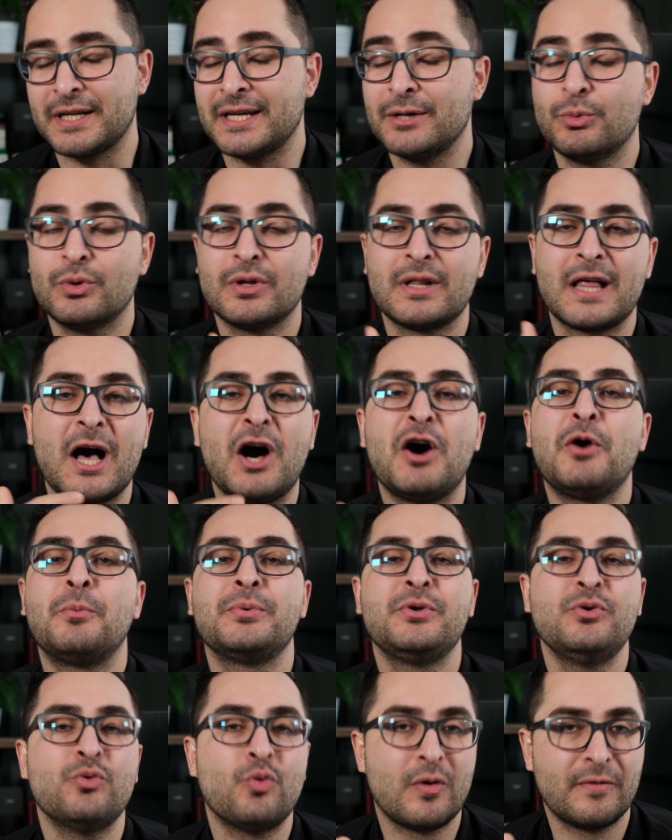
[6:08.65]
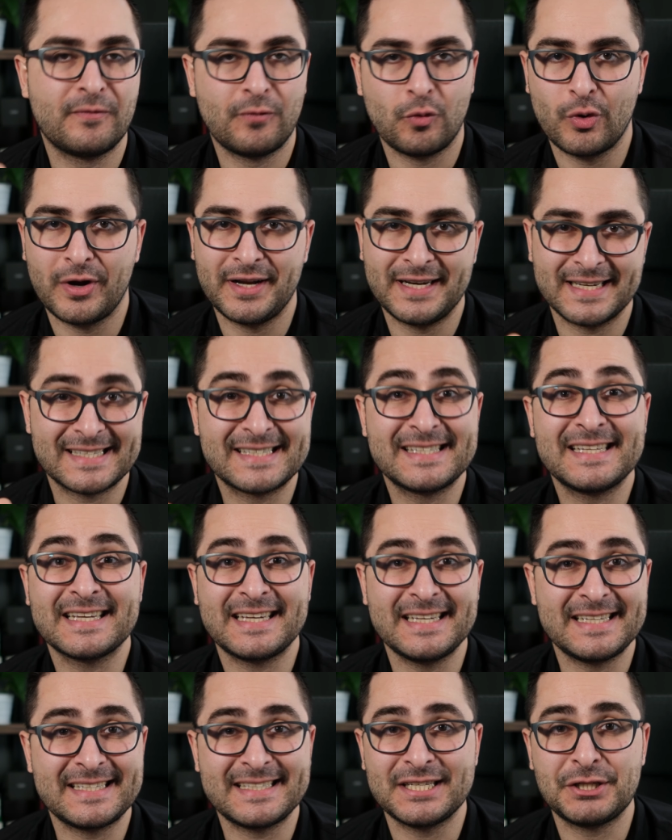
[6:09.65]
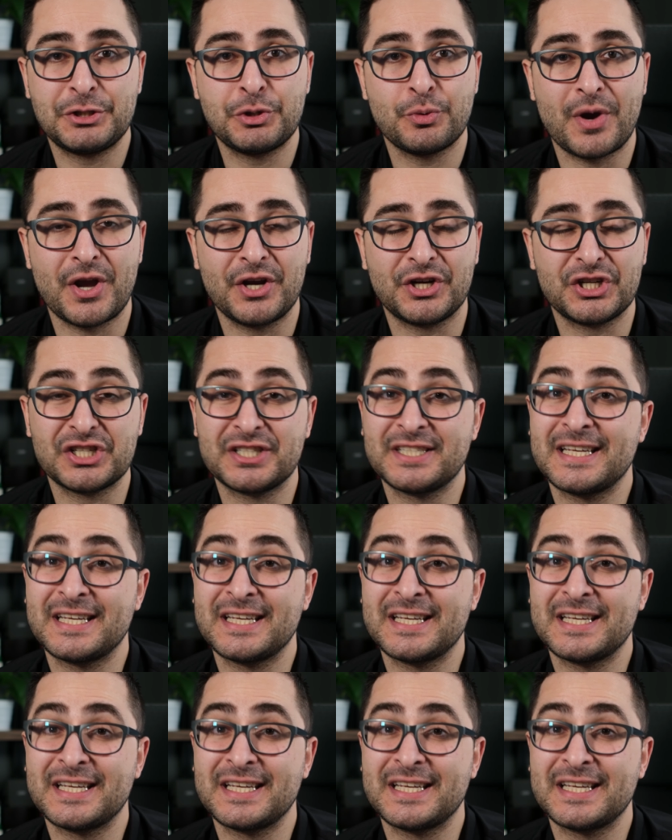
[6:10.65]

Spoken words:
It will help you avoid a sticky situation